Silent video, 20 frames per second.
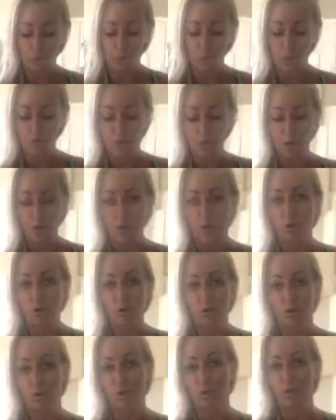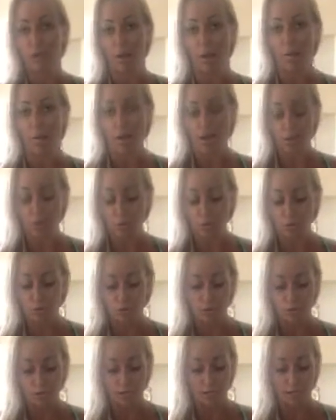So macros, which is
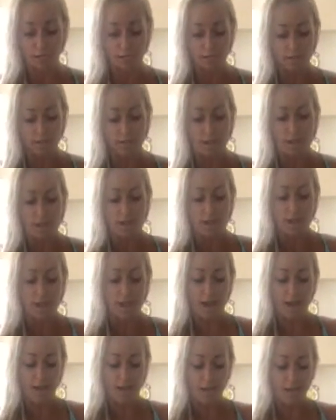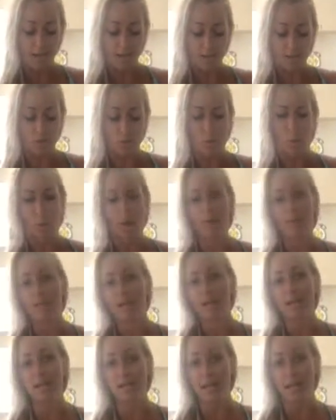macronutrients, that is
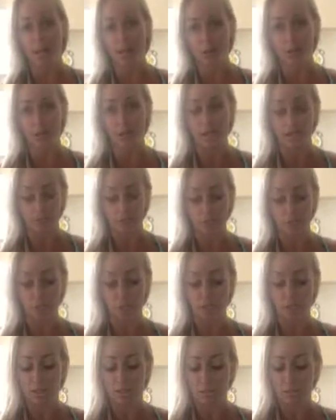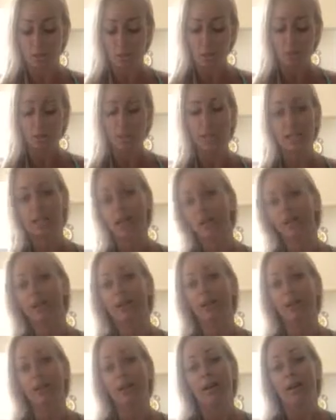what makes calories, which is a
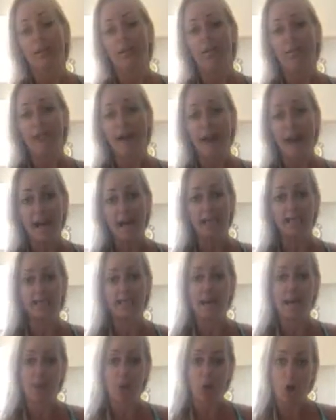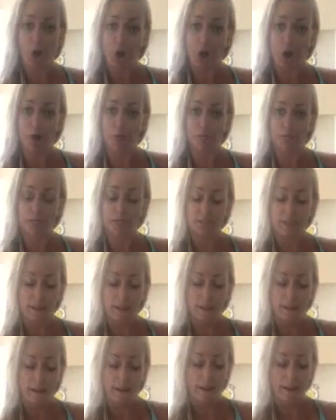protein, fats, and carbs.
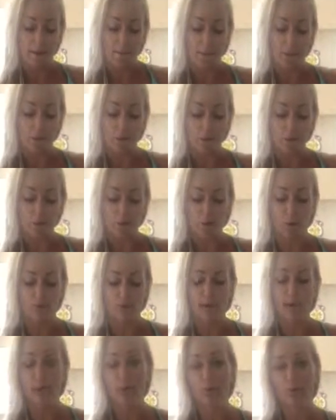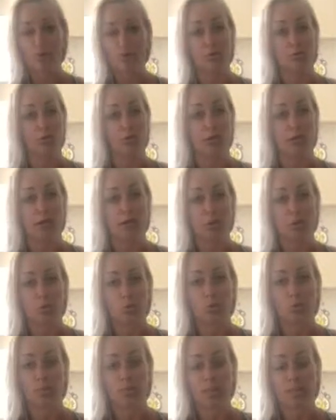There's also
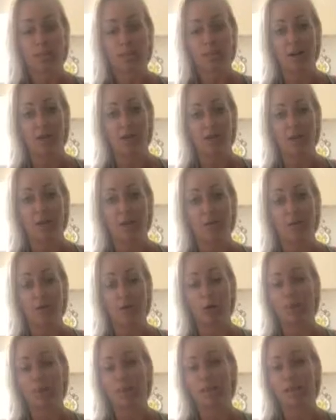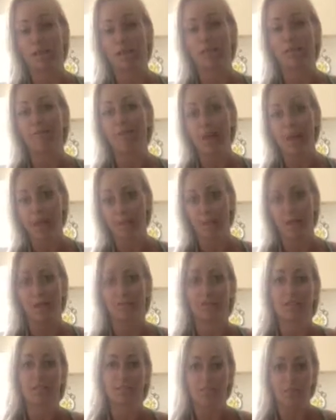micronutrients, which breaks down a little bit more, which is like the
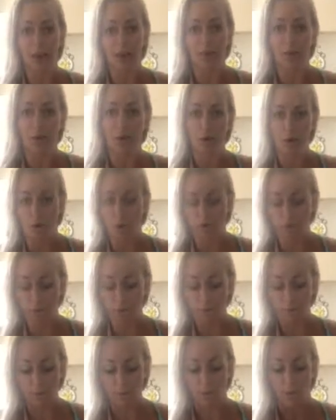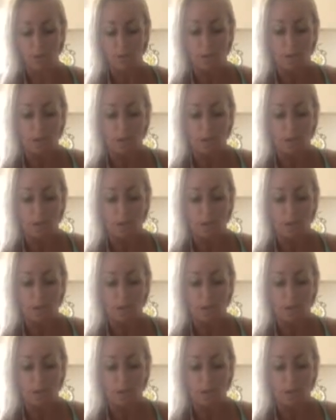vitamins, the fiber, and all of those.